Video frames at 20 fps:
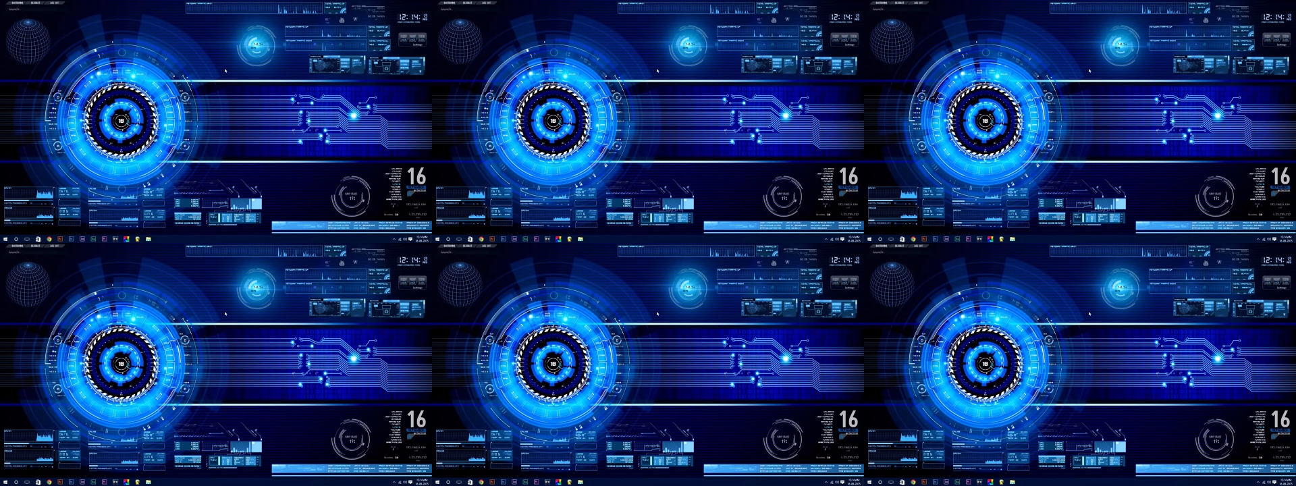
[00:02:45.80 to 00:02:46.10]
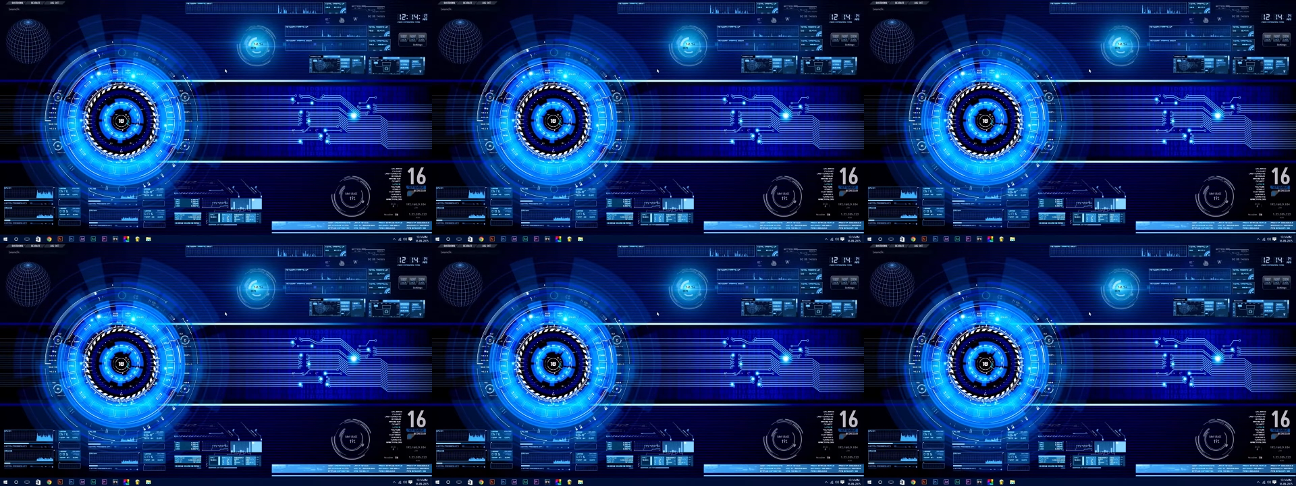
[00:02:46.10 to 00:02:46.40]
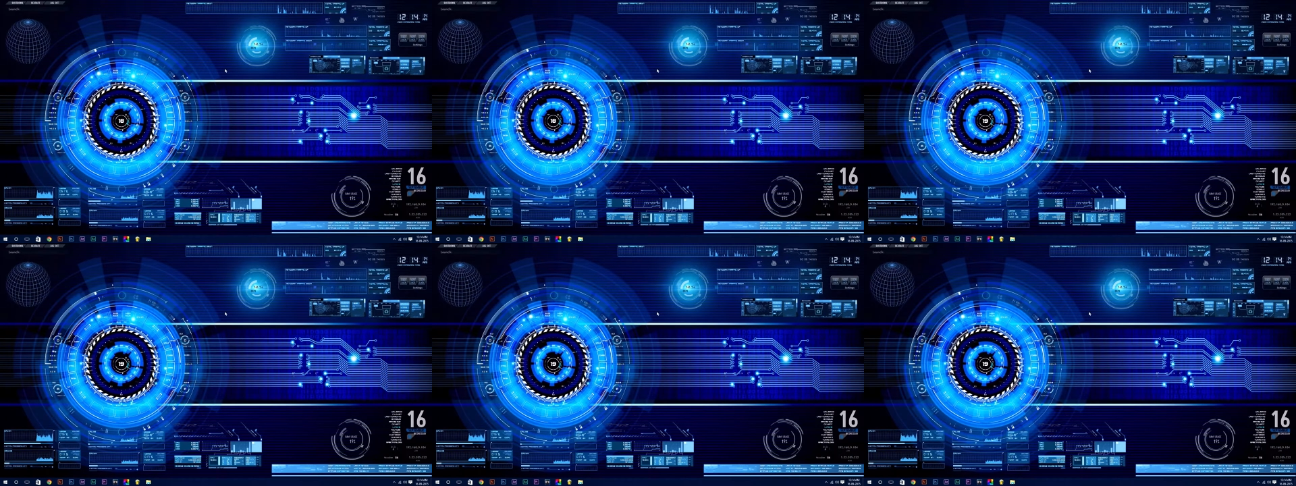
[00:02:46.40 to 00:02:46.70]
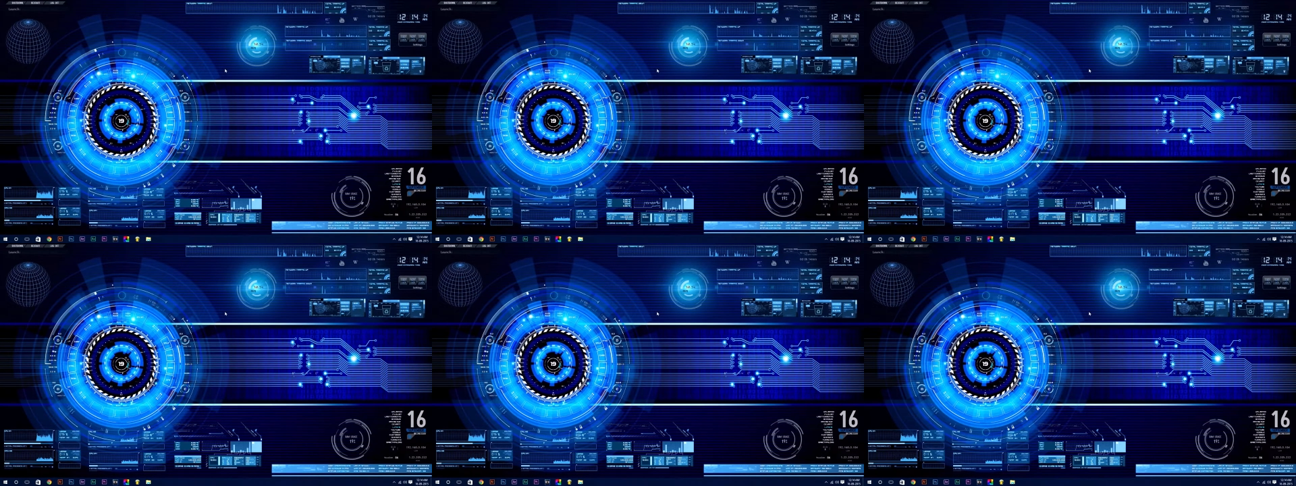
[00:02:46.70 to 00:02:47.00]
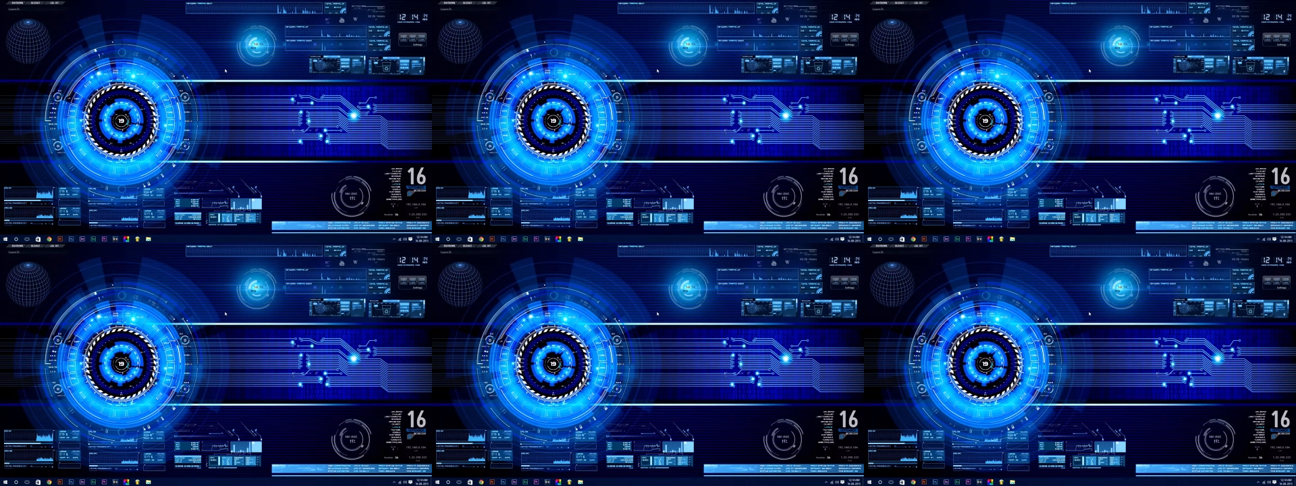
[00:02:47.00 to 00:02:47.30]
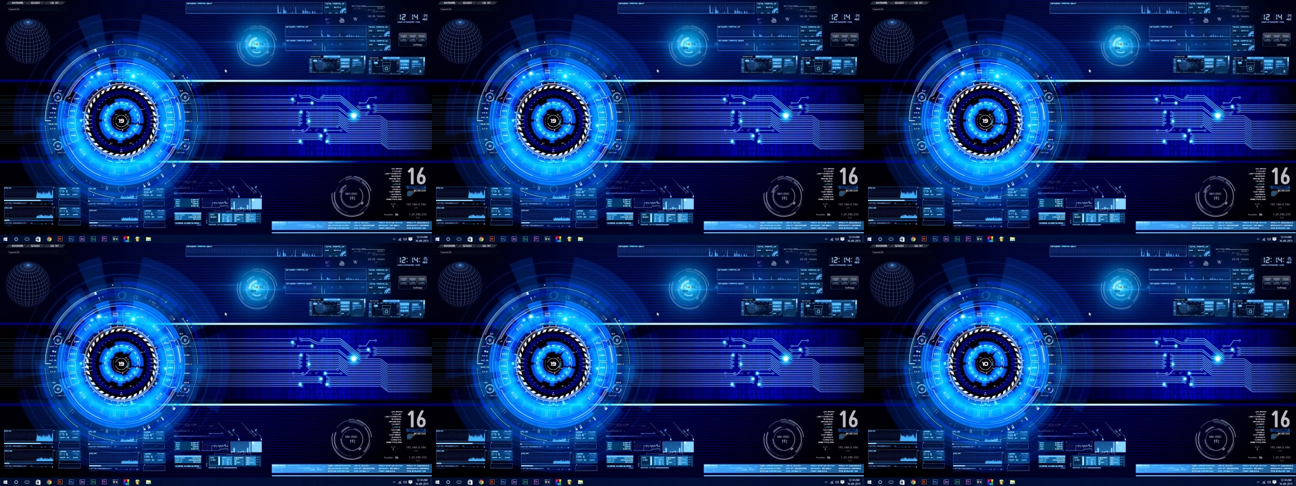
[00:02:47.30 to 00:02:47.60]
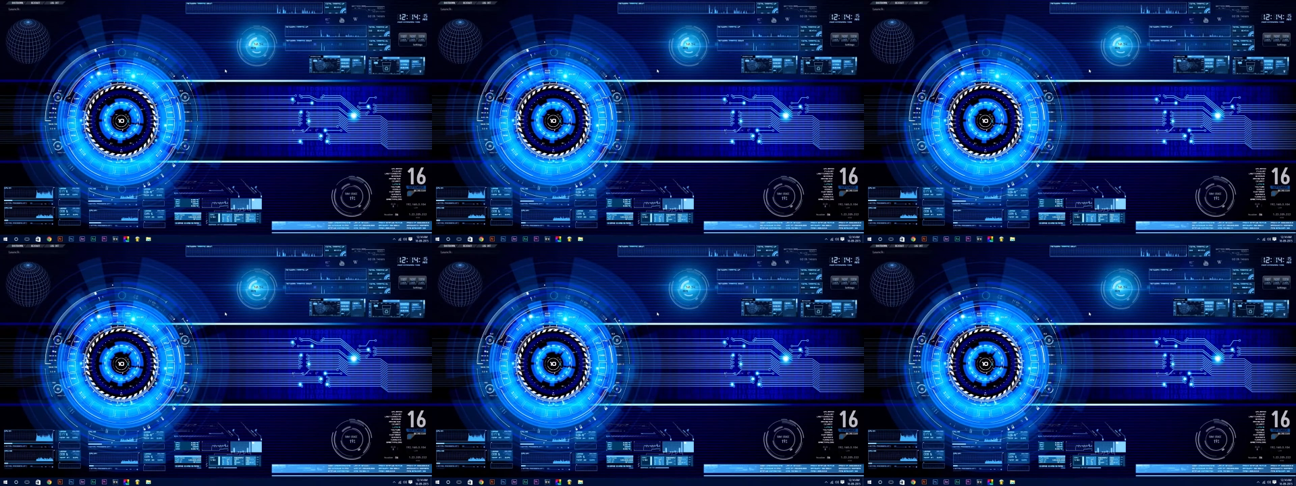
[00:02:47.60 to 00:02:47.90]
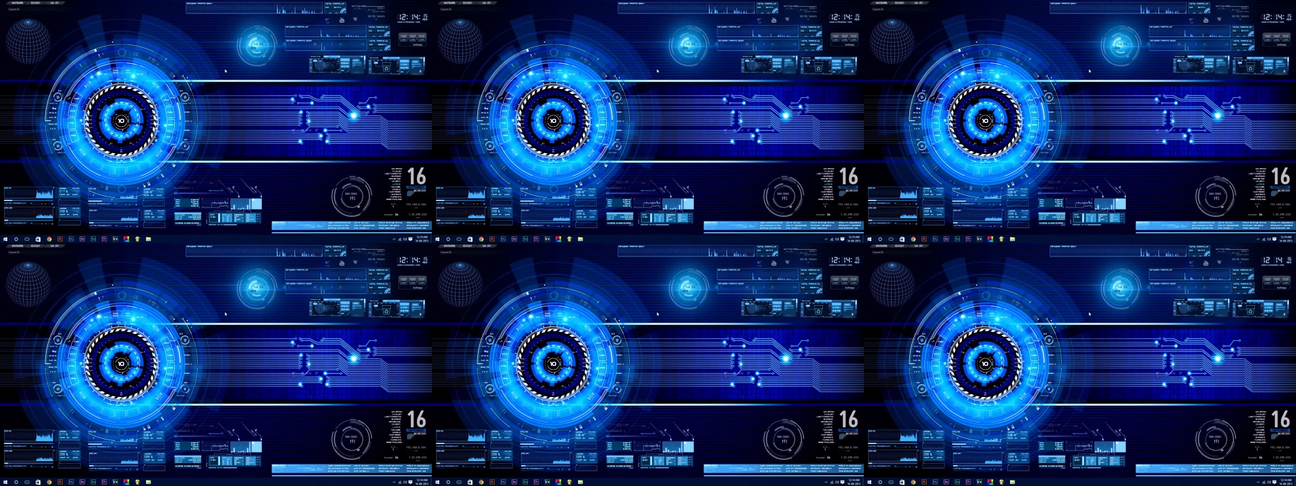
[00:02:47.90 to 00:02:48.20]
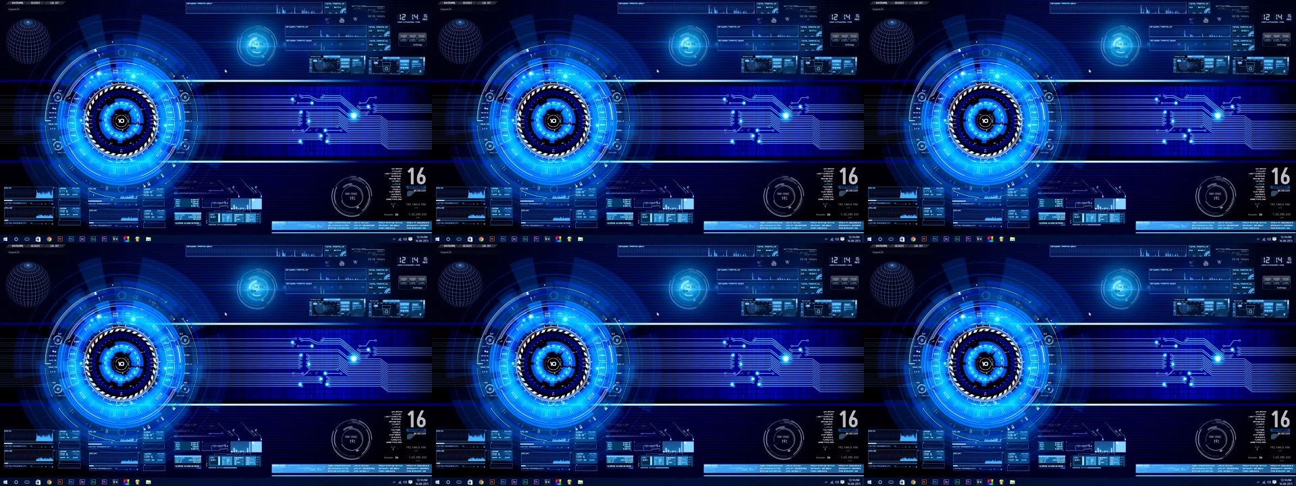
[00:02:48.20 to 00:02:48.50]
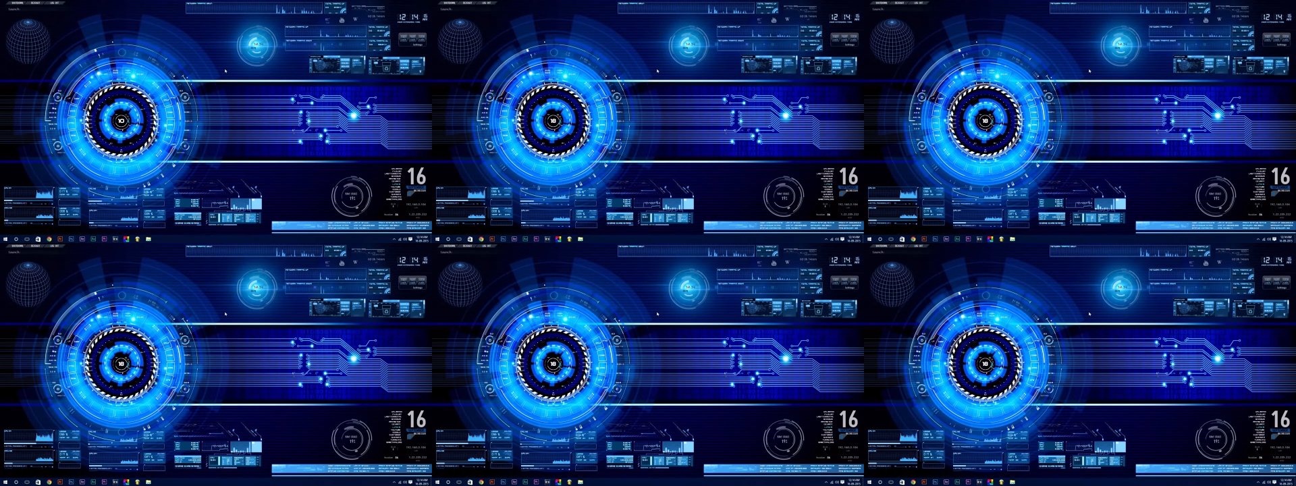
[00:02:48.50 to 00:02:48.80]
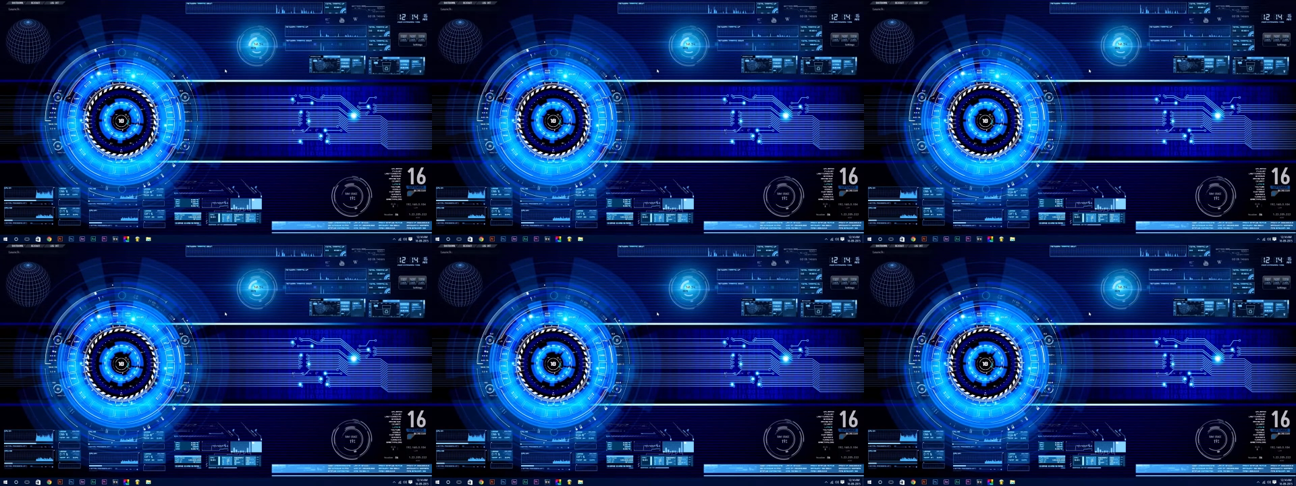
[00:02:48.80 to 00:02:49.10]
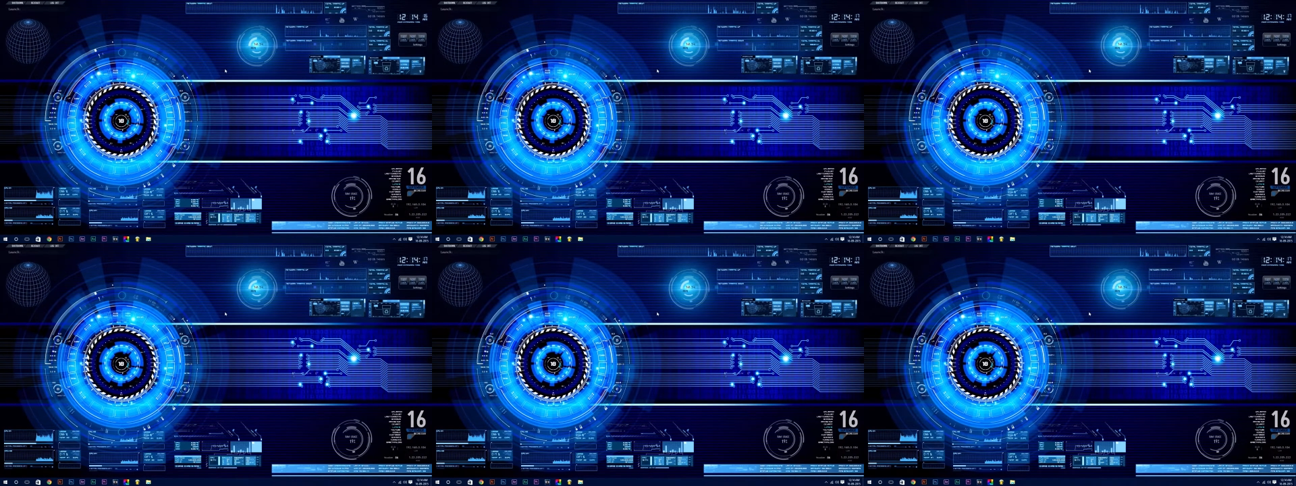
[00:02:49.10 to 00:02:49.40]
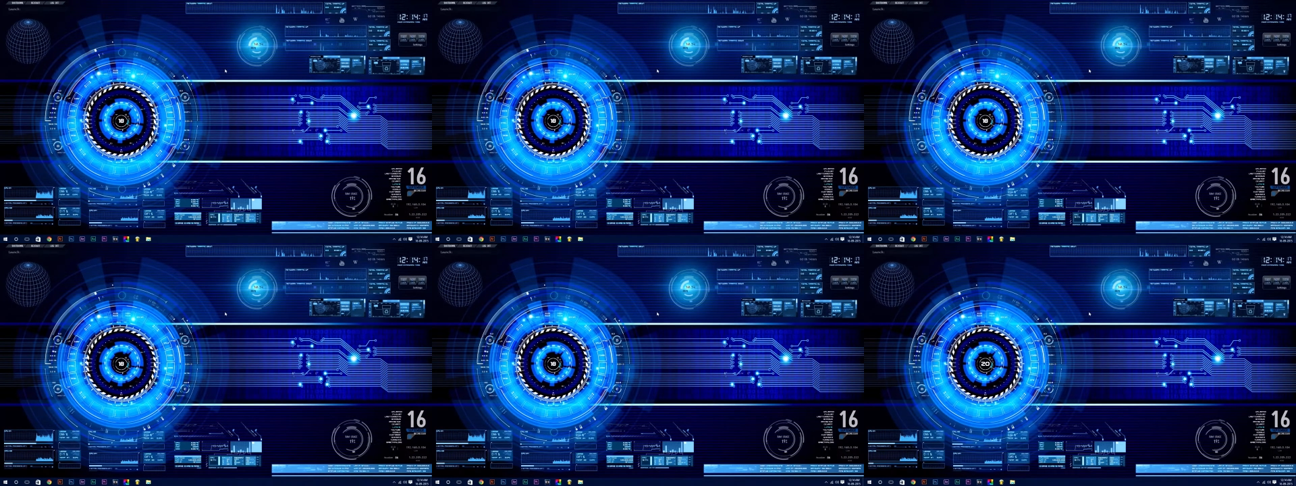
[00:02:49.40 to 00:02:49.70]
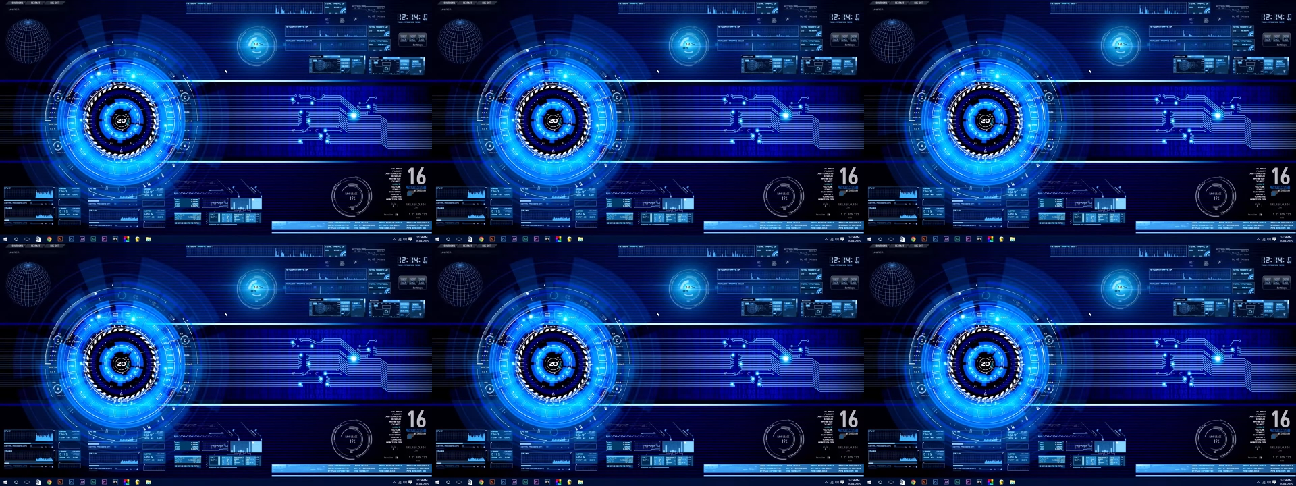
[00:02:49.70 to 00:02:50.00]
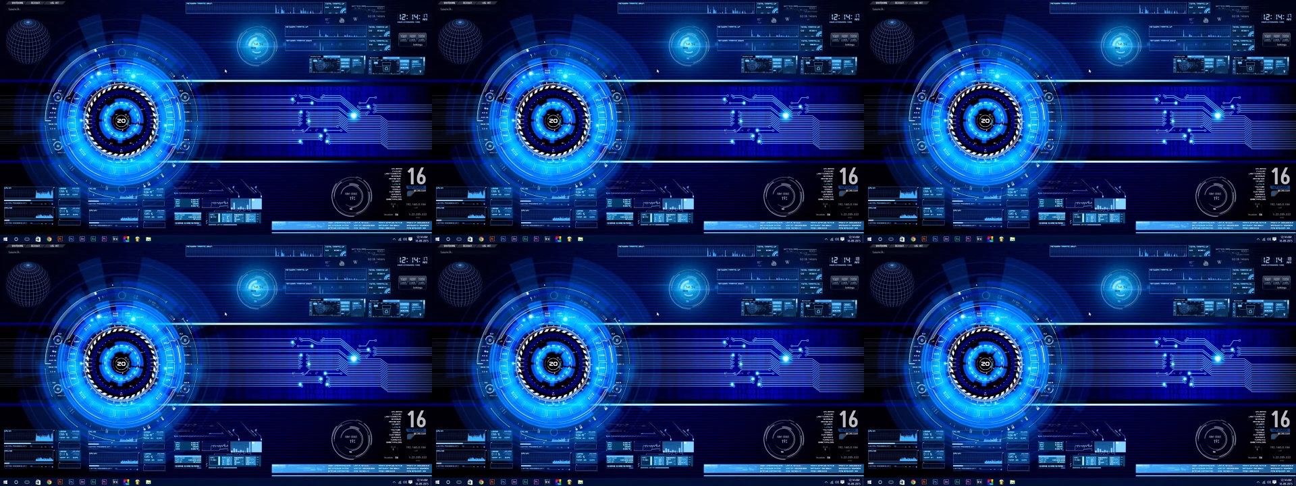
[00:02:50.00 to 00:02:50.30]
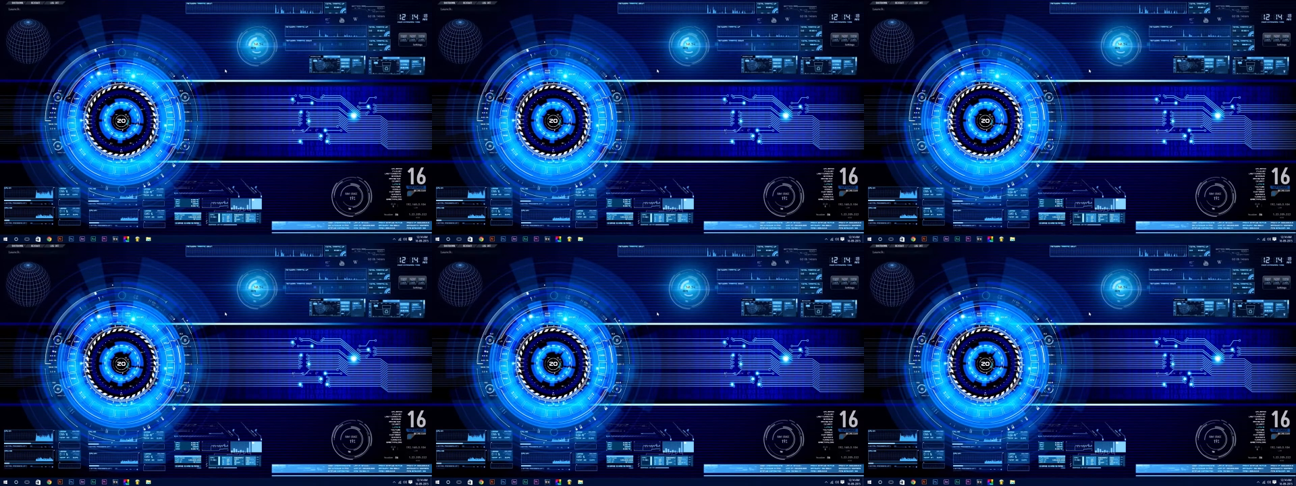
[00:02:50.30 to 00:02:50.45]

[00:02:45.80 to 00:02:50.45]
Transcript: Nobody's mouth can be seen.